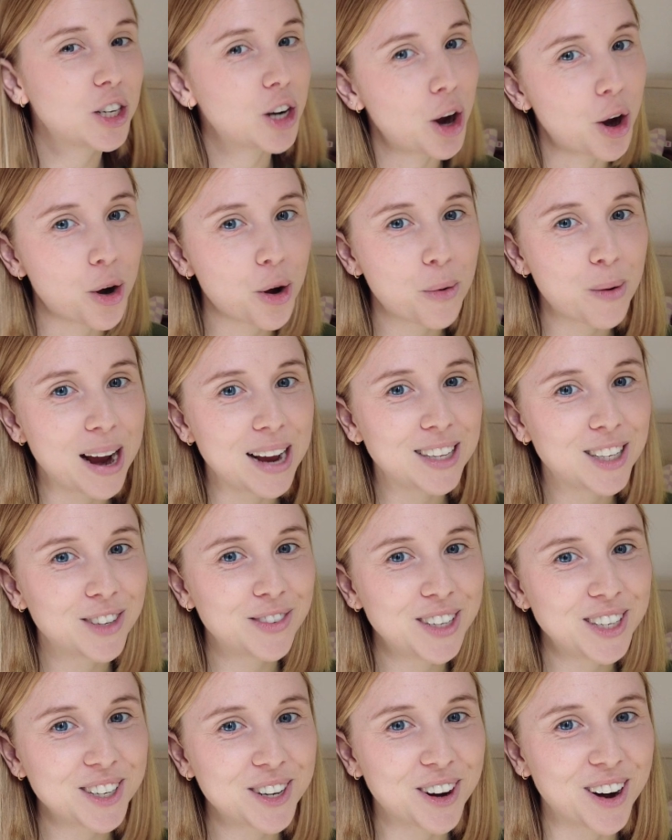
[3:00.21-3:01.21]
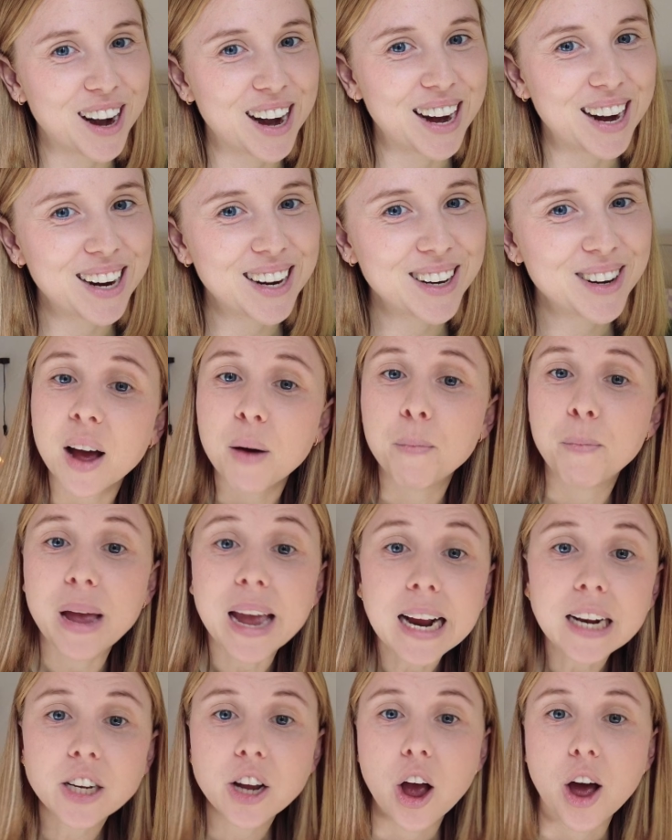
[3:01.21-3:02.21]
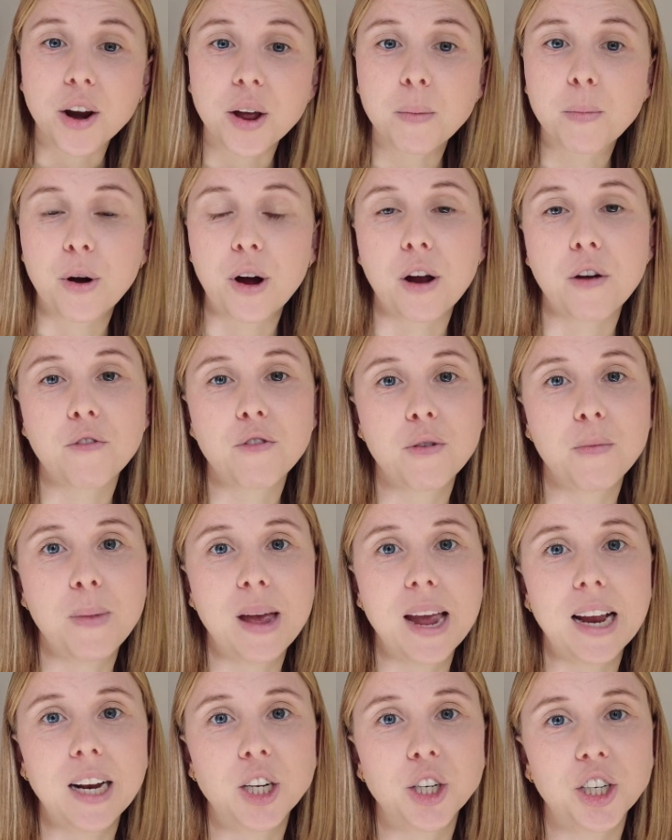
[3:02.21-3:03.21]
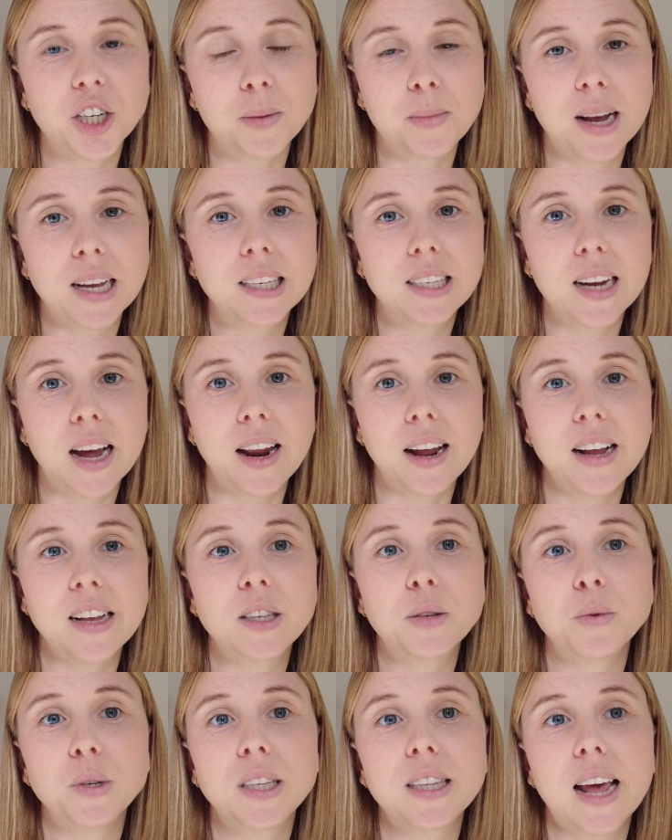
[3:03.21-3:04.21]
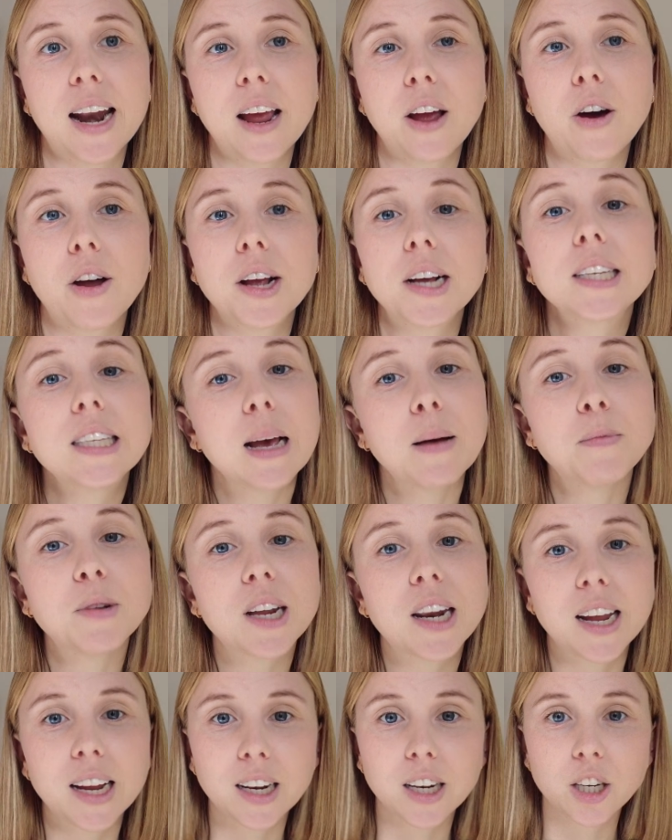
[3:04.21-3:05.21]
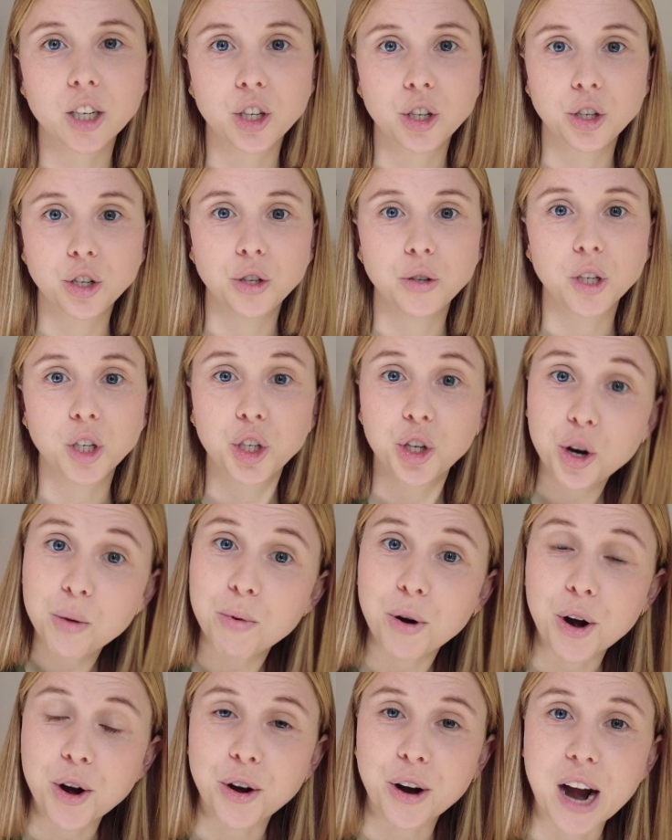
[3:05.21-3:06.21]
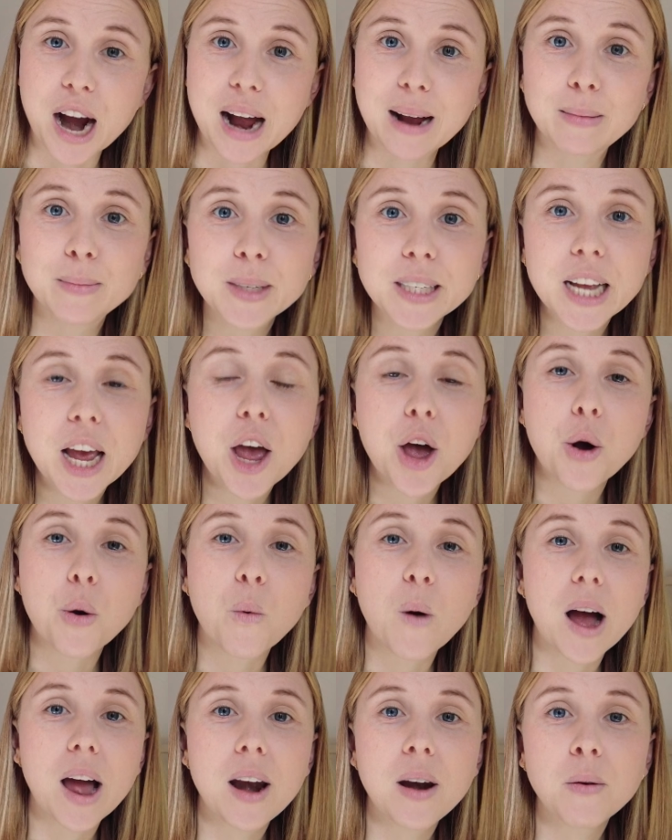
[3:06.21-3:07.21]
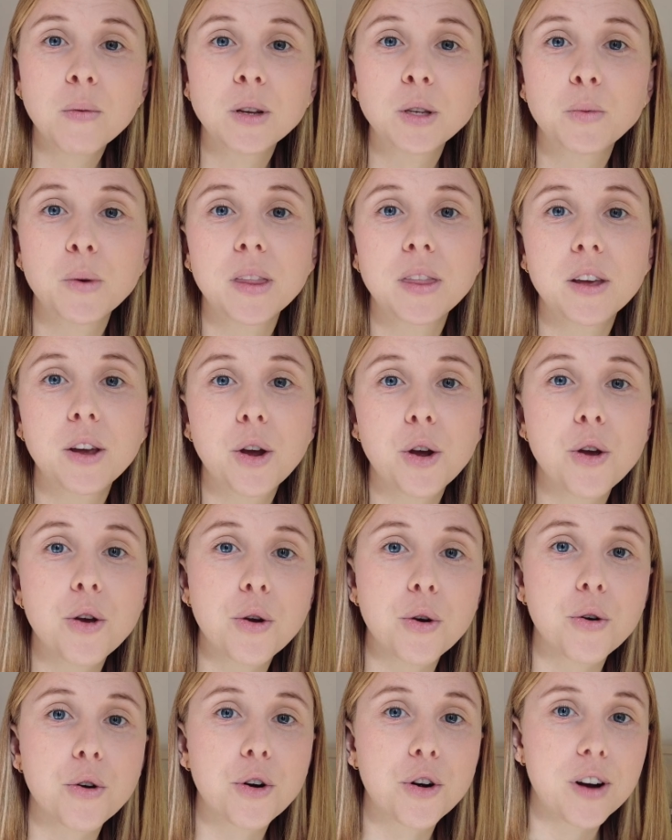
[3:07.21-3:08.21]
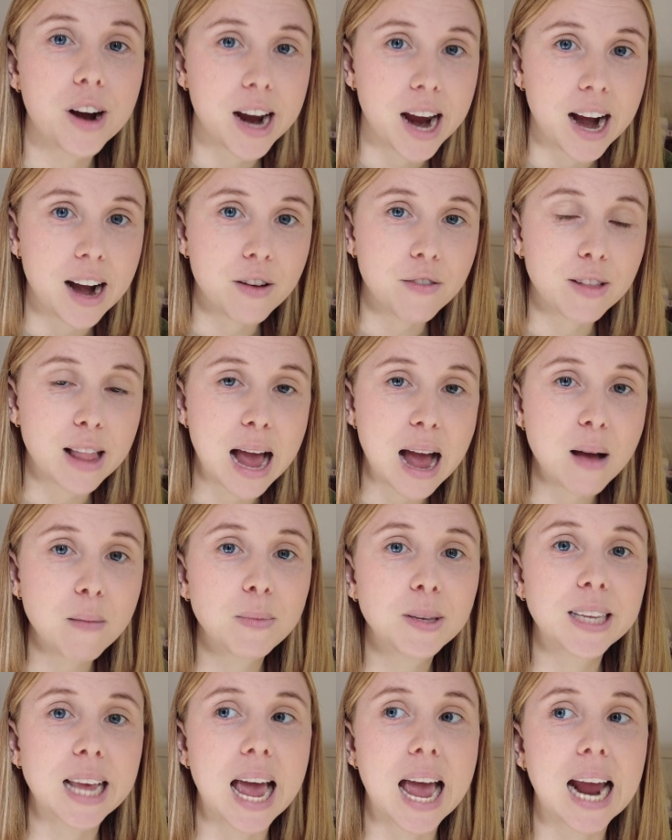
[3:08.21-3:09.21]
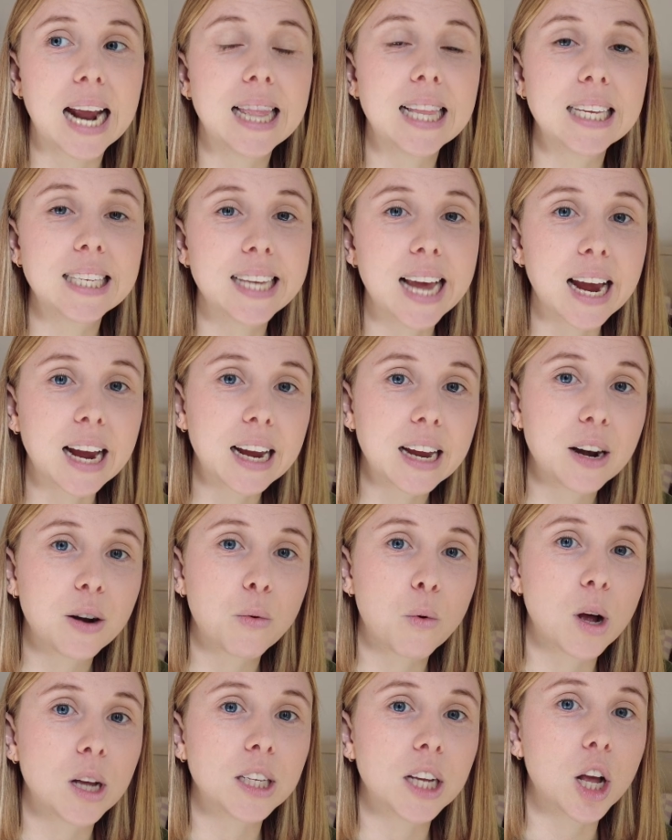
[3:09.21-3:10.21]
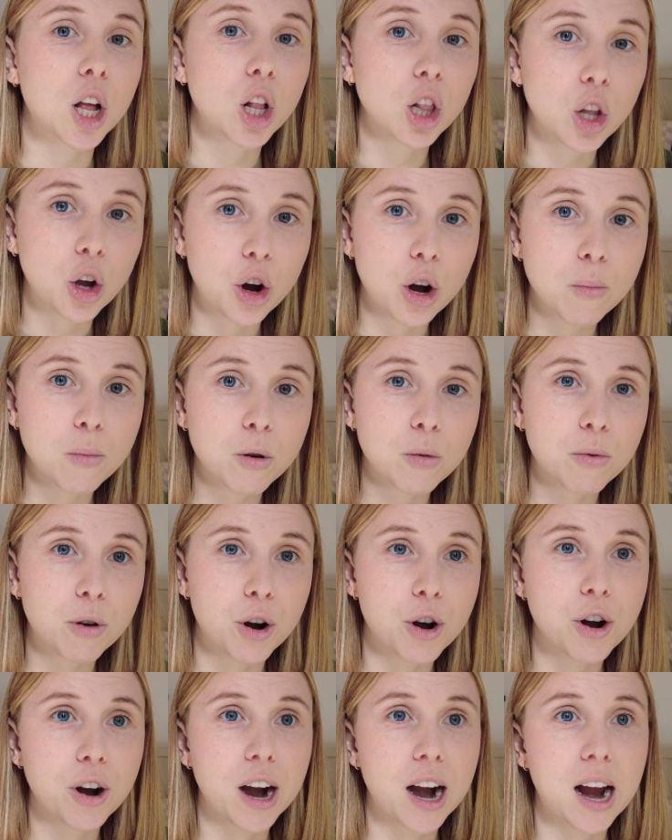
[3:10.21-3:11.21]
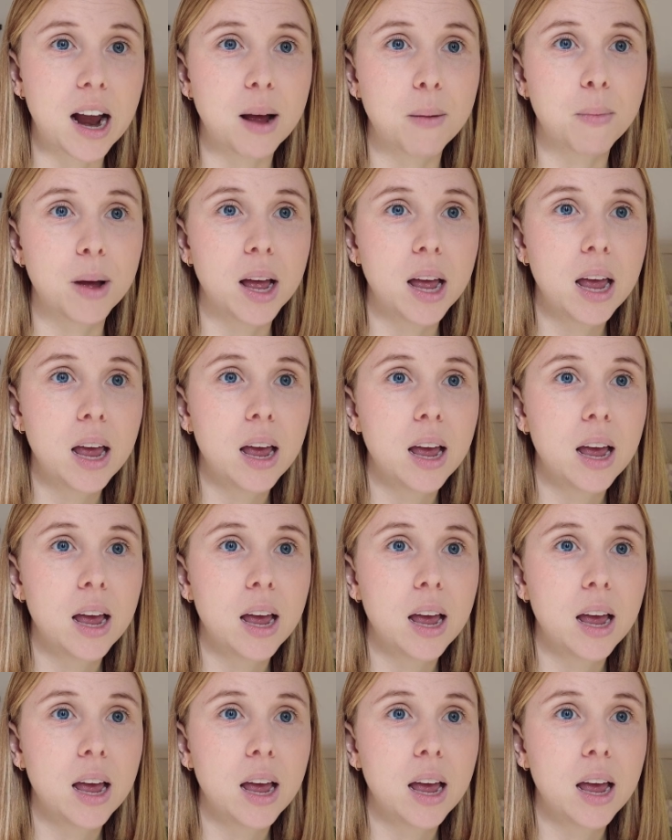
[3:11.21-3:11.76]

total waste of a degree. A big turning point for me during my studies was that I got accepted into 2 programs. One was with the Google Creative Labs, and the second was a global program